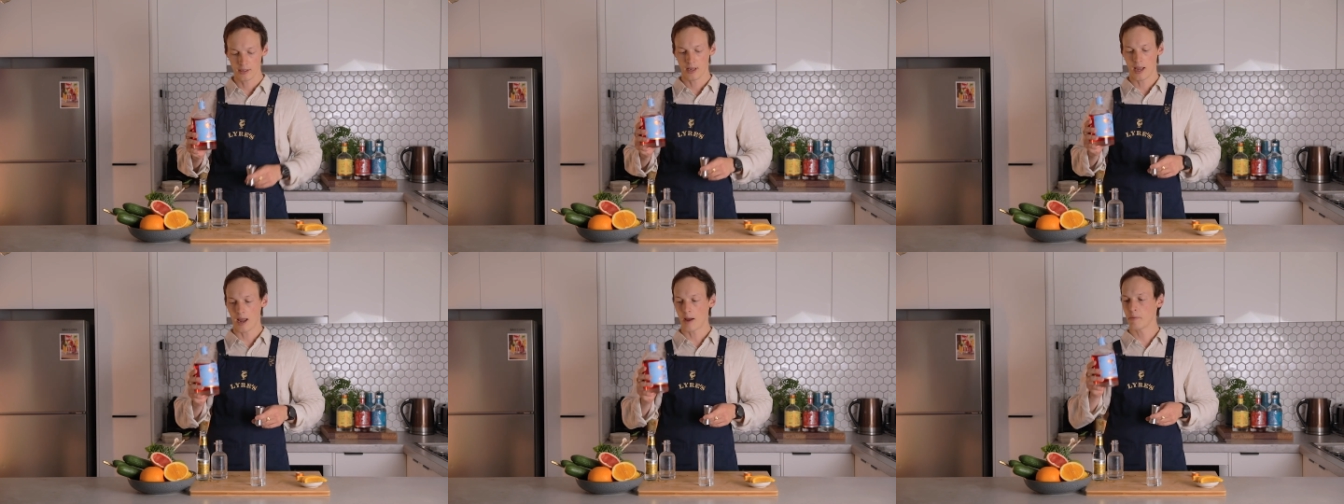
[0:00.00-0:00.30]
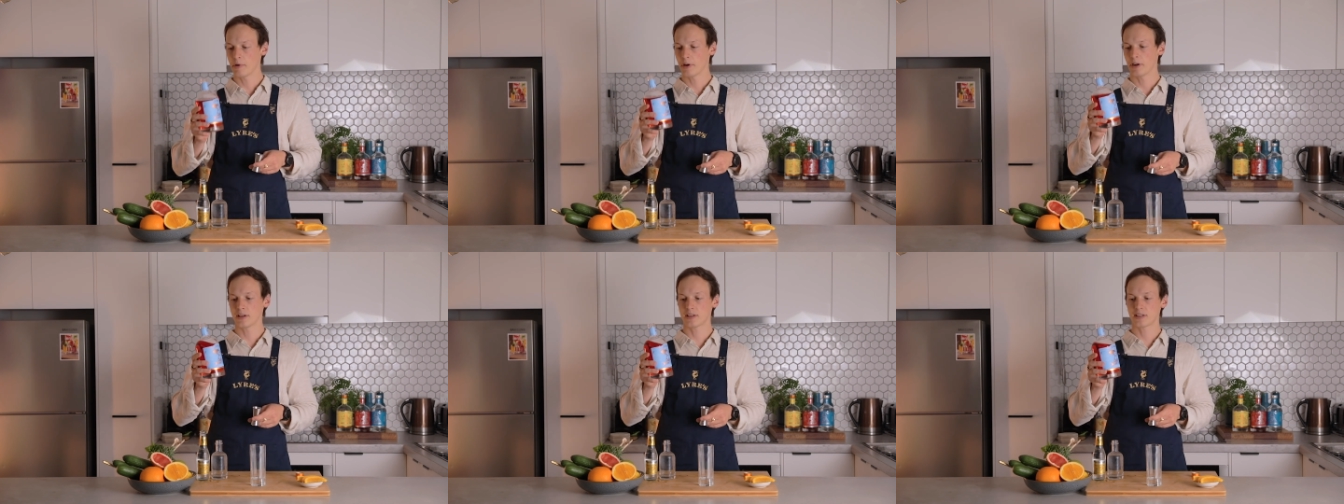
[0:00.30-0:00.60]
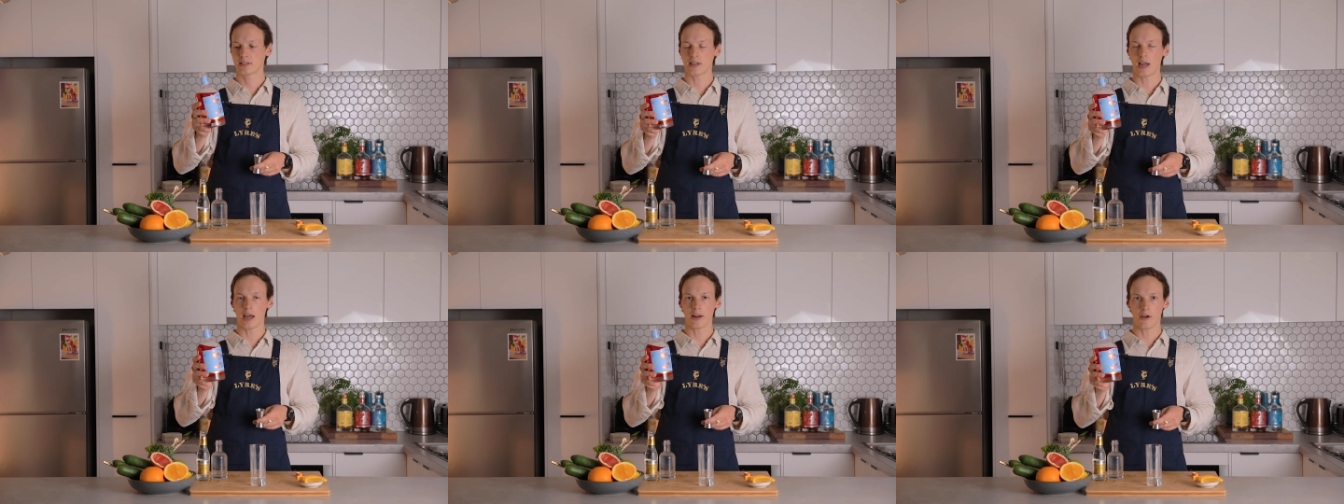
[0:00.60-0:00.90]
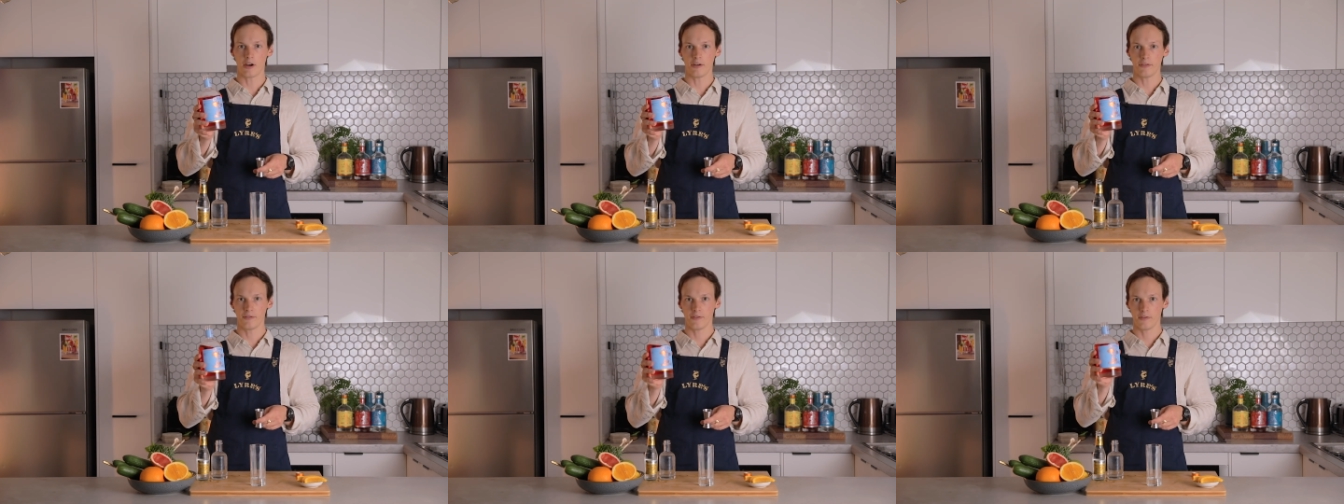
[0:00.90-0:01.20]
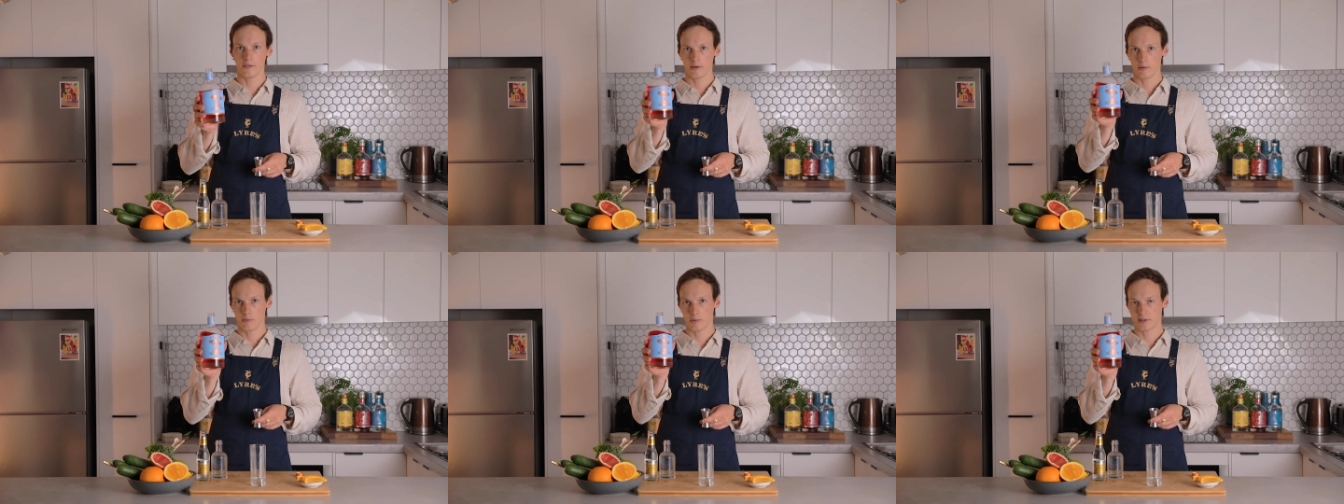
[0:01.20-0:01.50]
And we're going to start
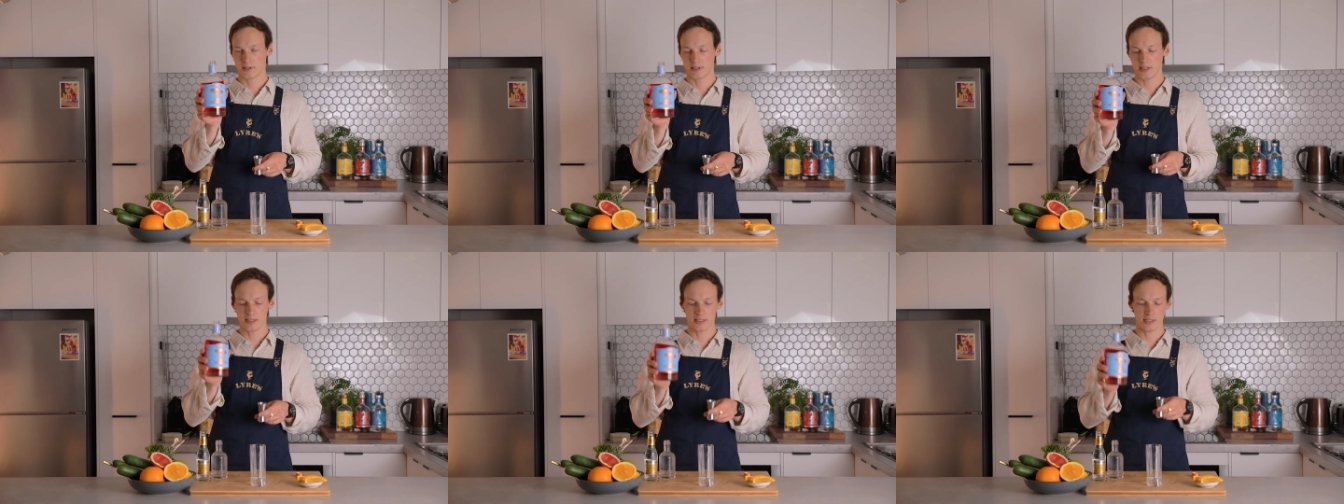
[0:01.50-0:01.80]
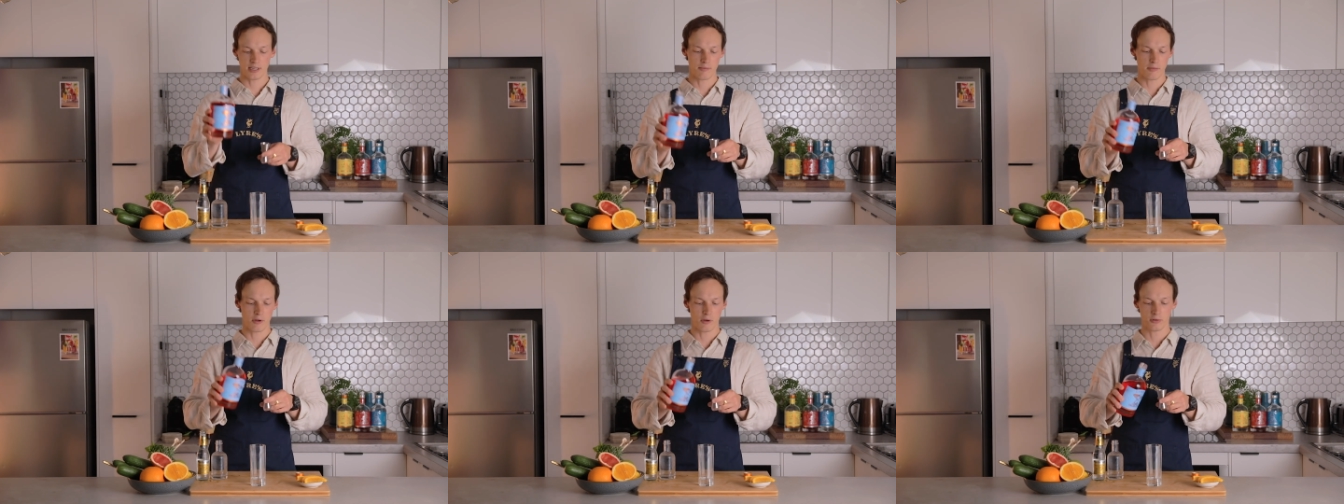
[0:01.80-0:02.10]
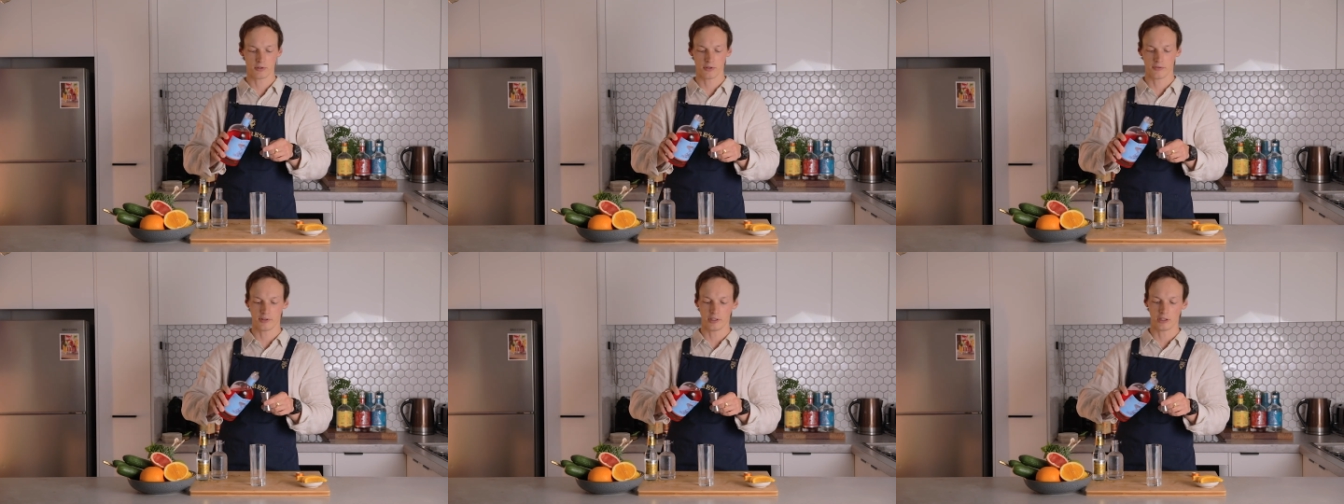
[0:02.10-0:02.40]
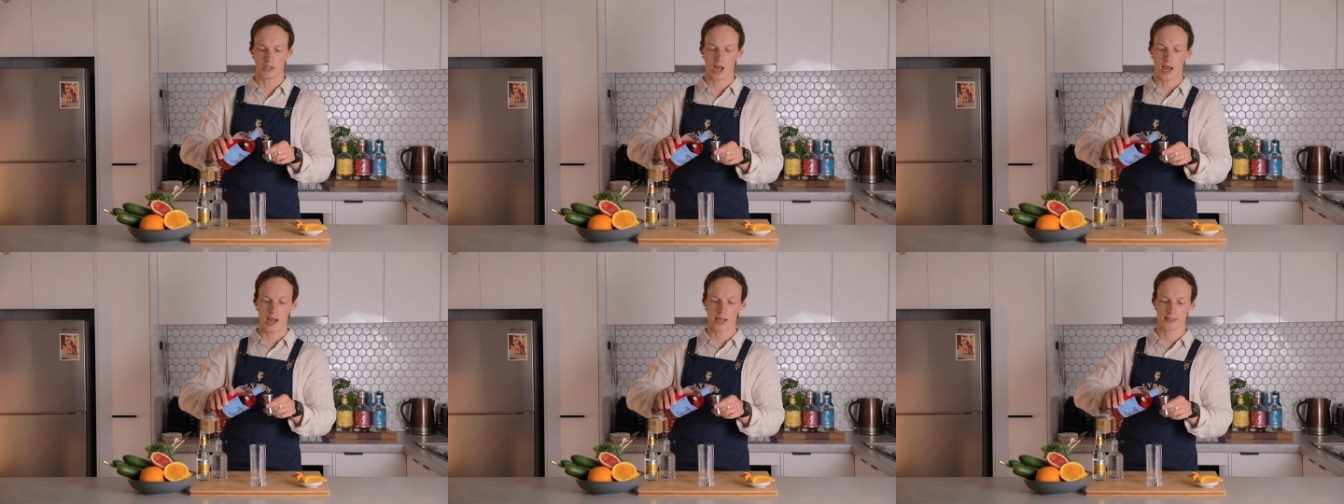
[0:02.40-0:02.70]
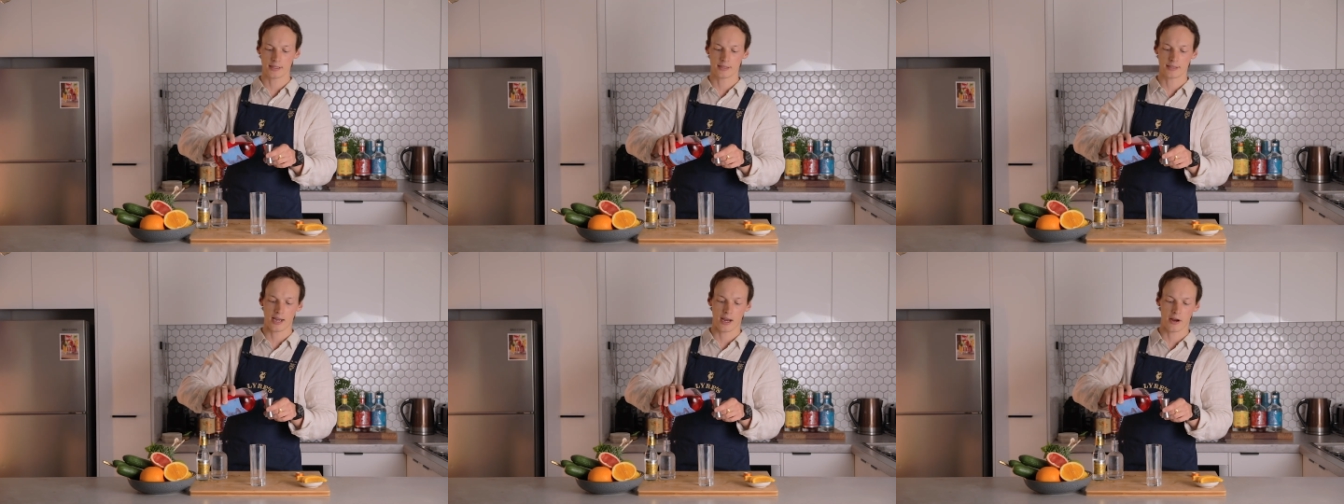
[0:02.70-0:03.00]
off with 60 mils of the Lyre's
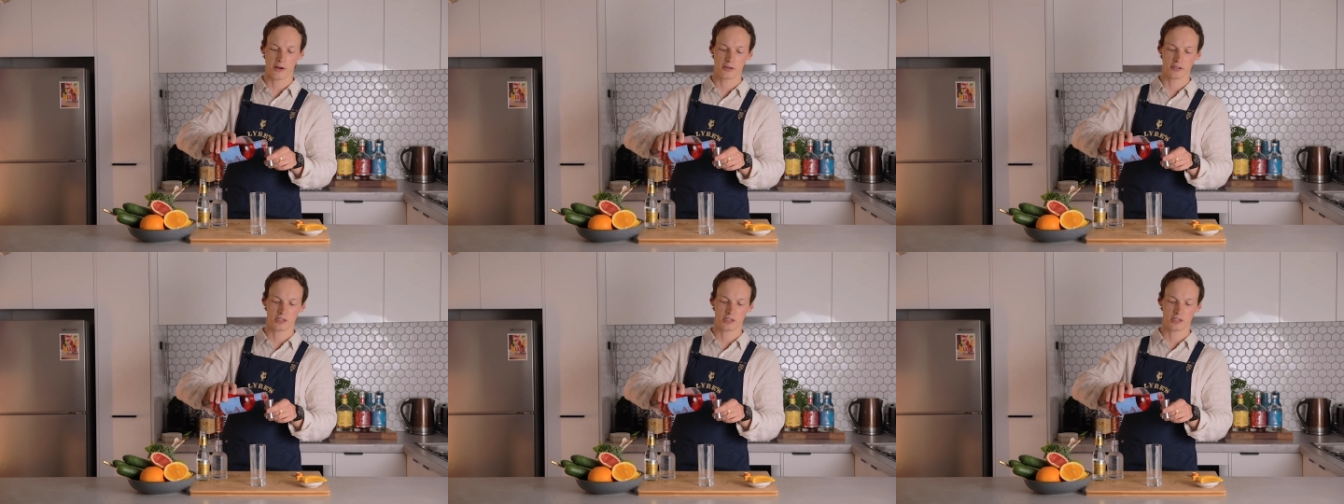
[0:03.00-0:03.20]
Italian